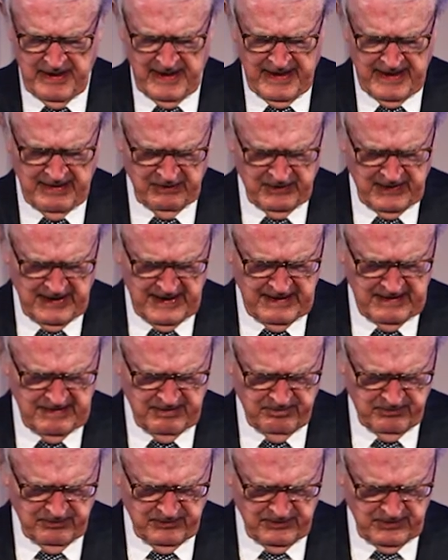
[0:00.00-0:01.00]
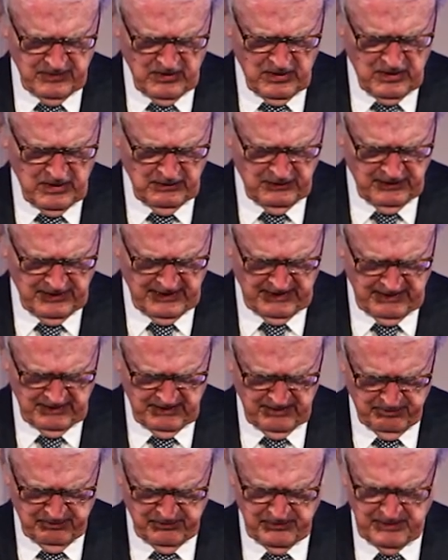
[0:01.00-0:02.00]
And that, all
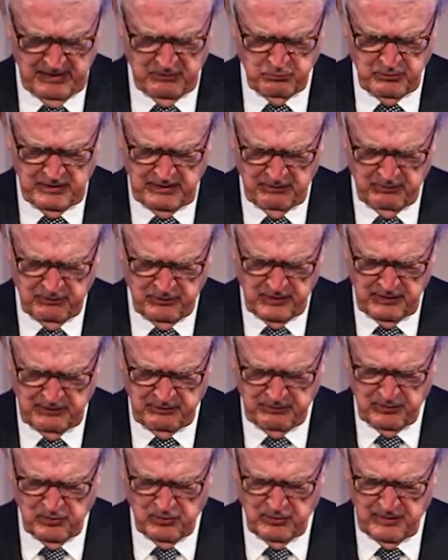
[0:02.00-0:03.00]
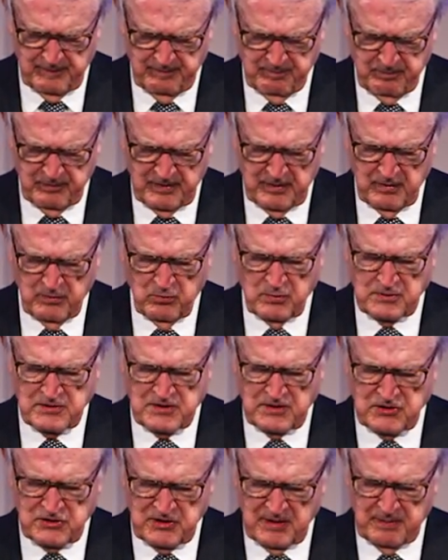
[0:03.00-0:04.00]
that, that we had fought for was
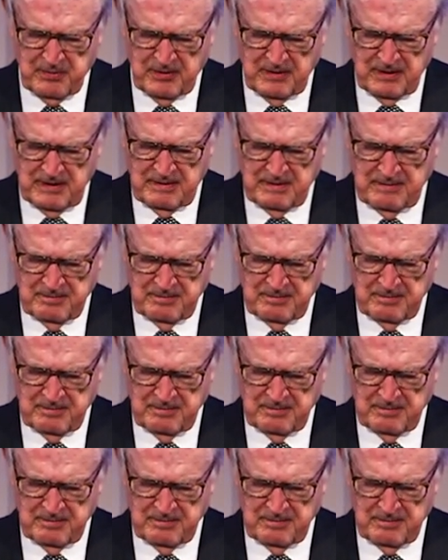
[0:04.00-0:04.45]
in jeopardy.